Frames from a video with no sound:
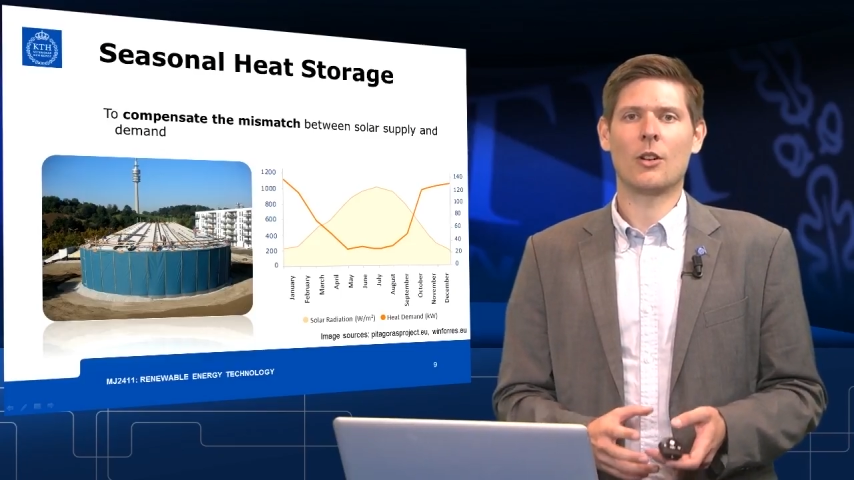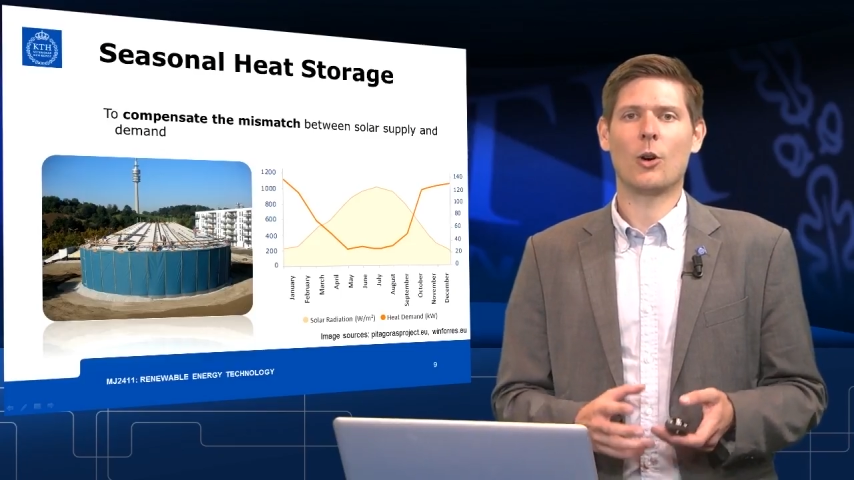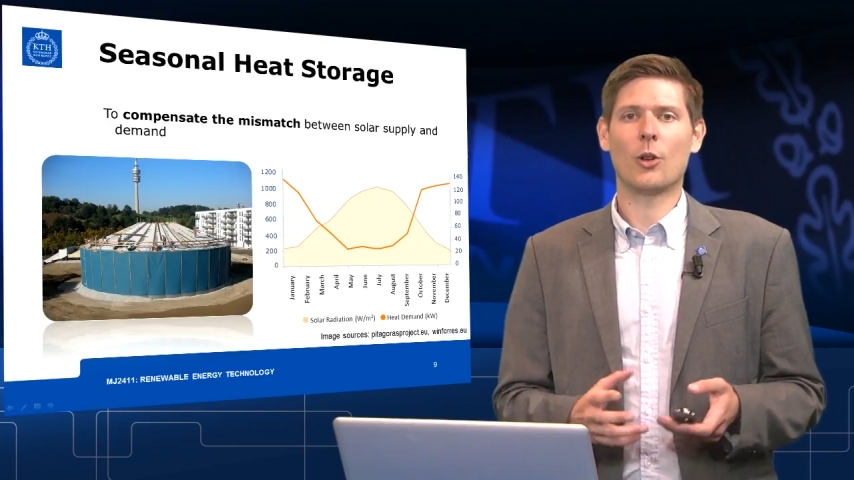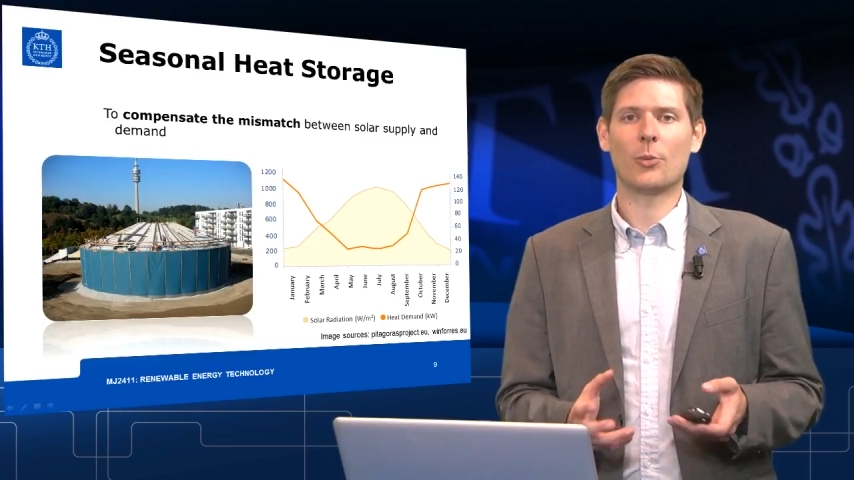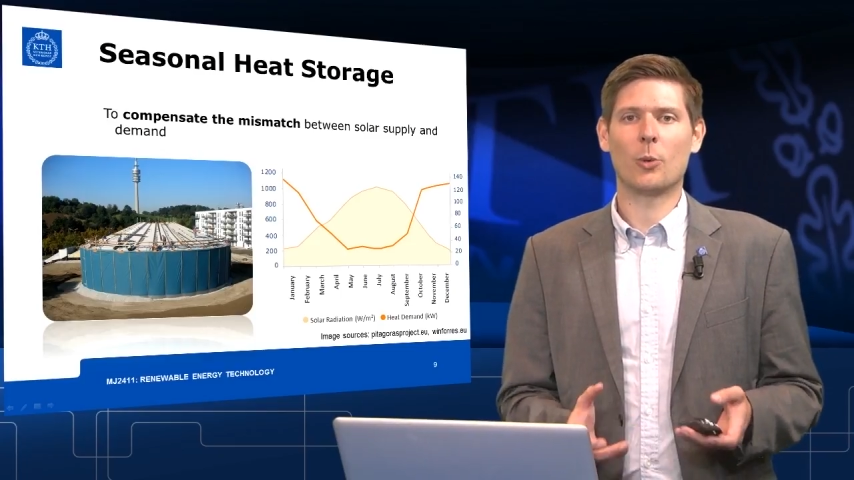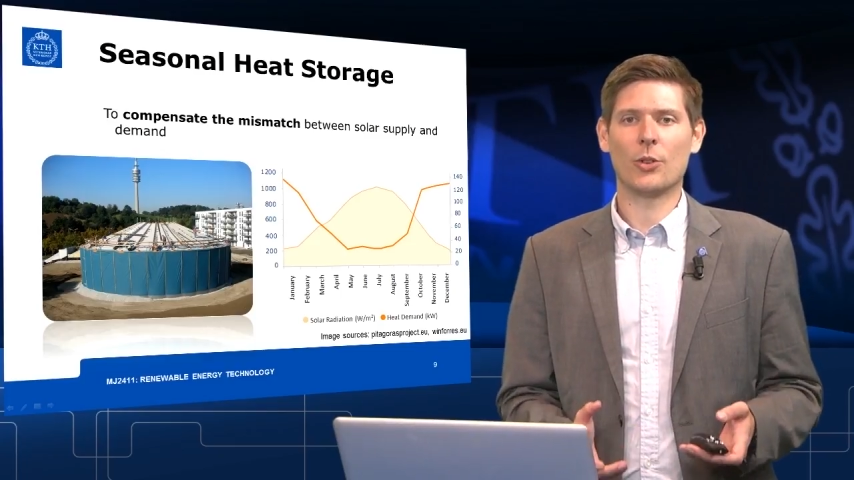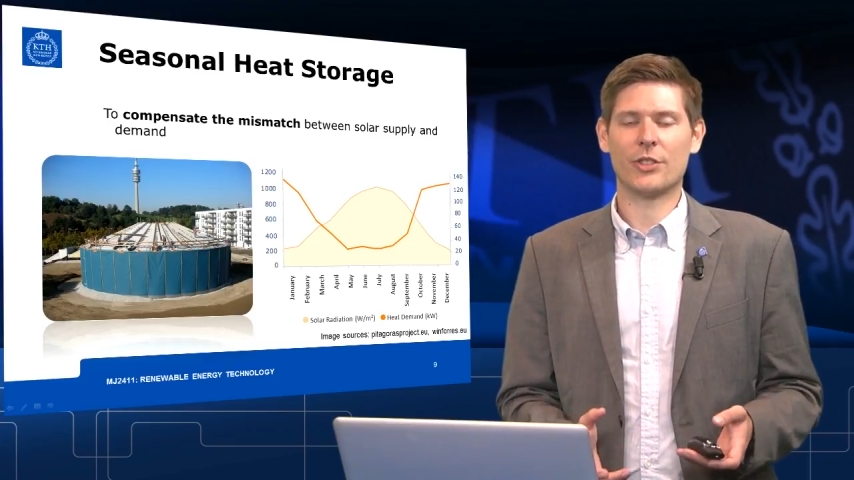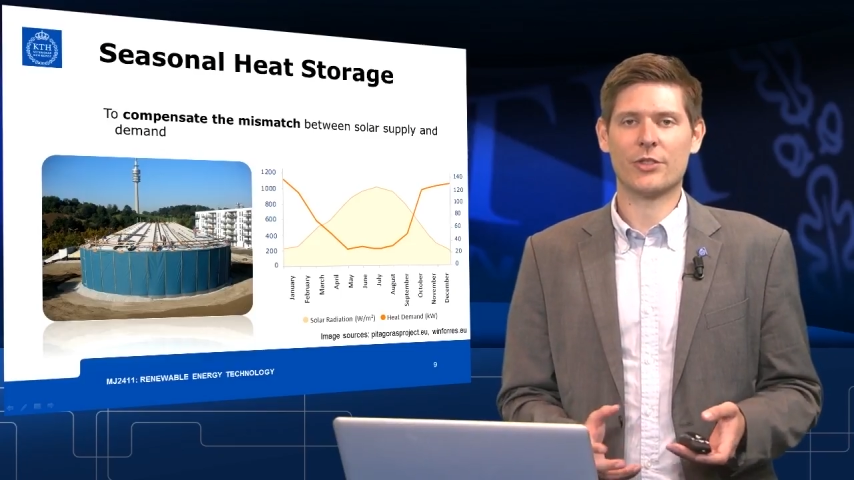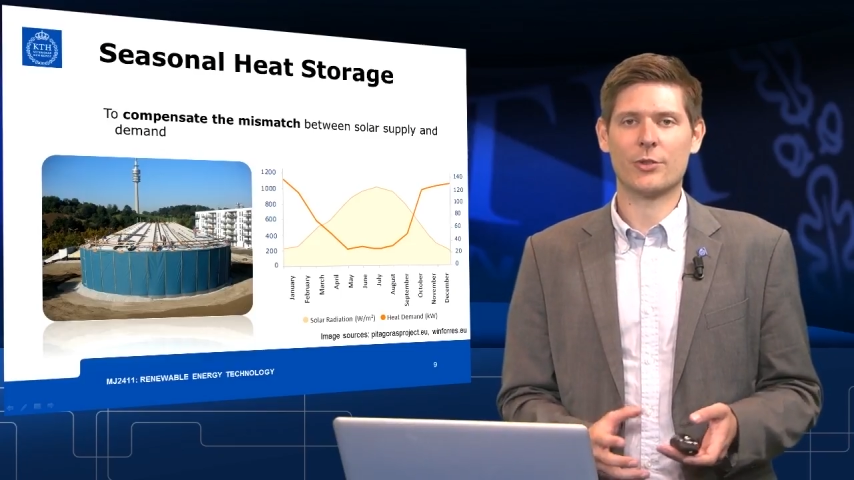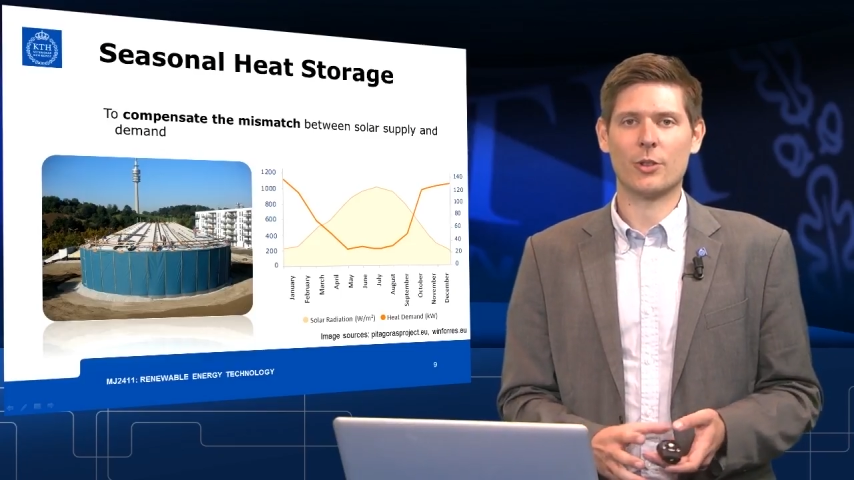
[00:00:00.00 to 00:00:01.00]
hot
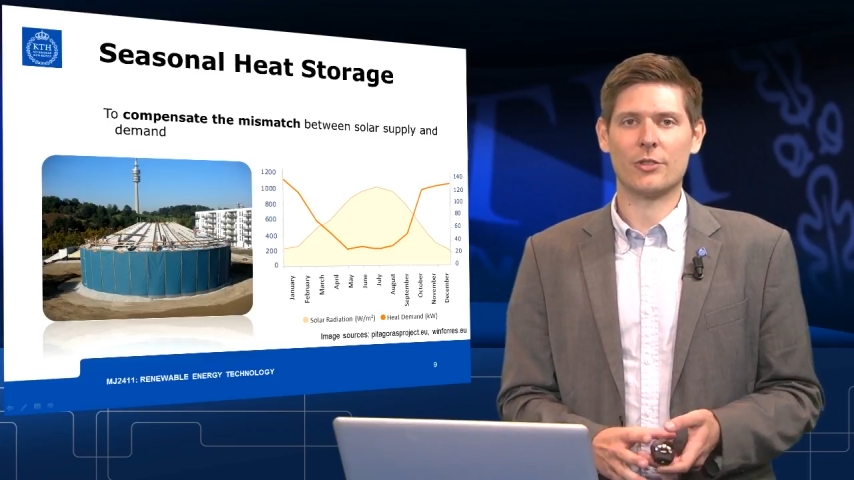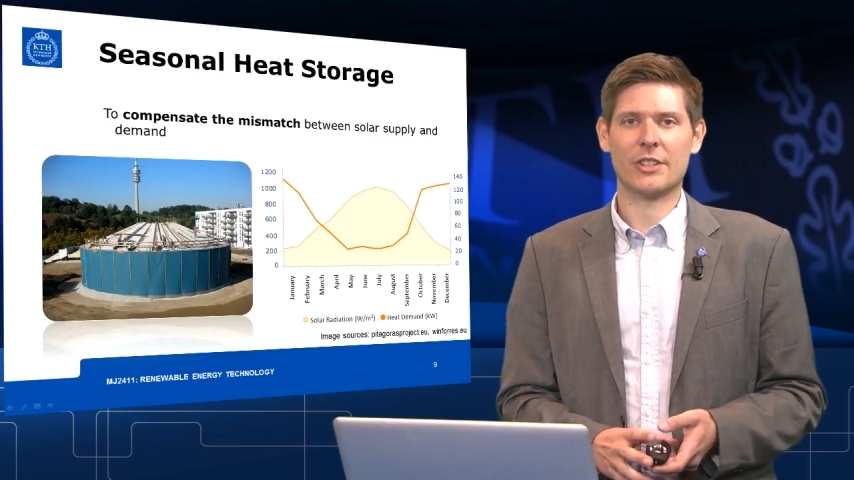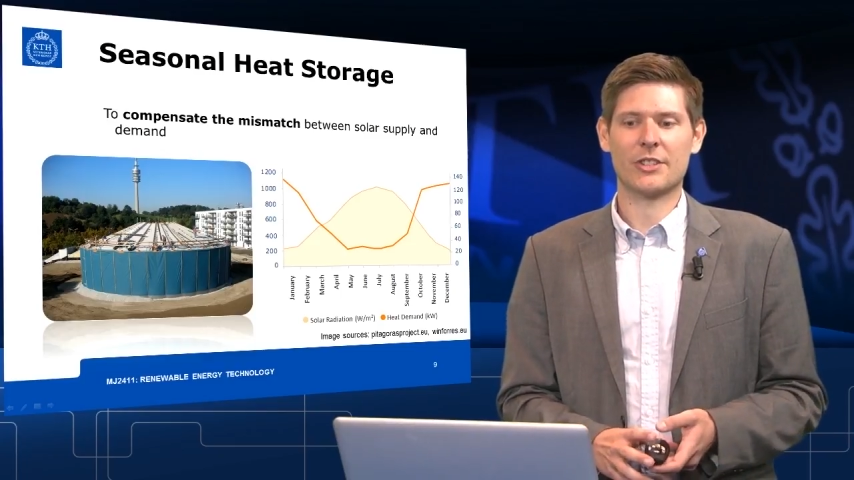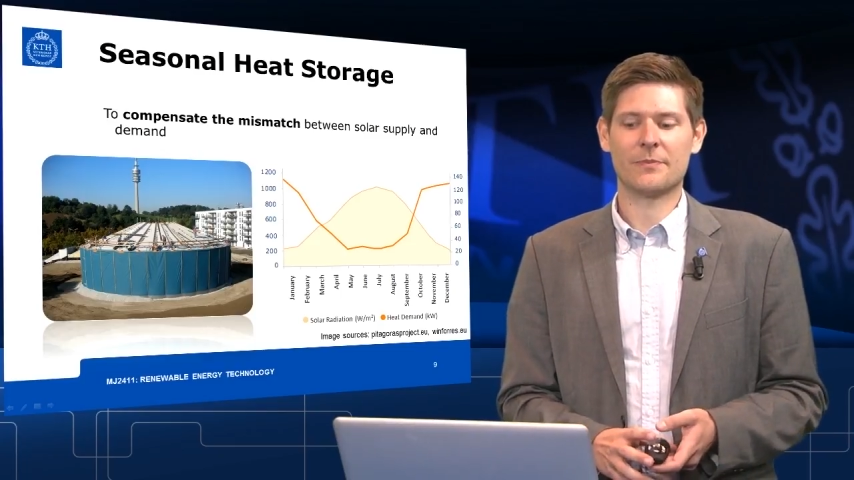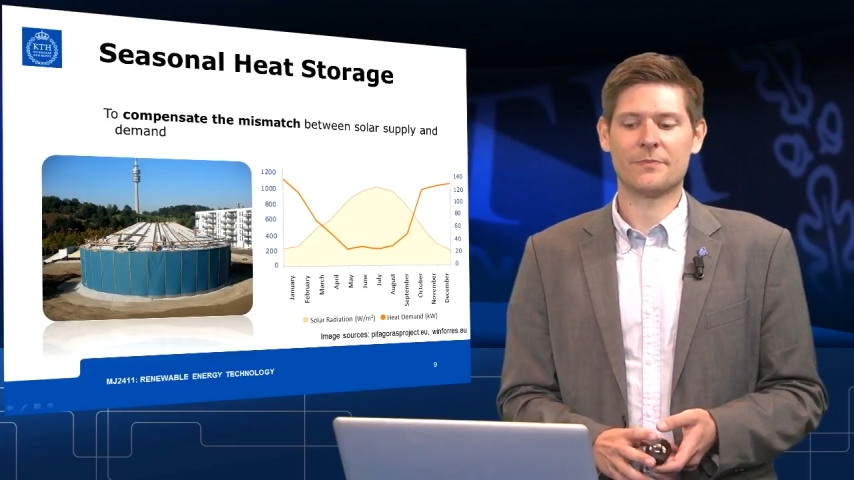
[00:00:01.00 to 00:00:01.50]
water storage.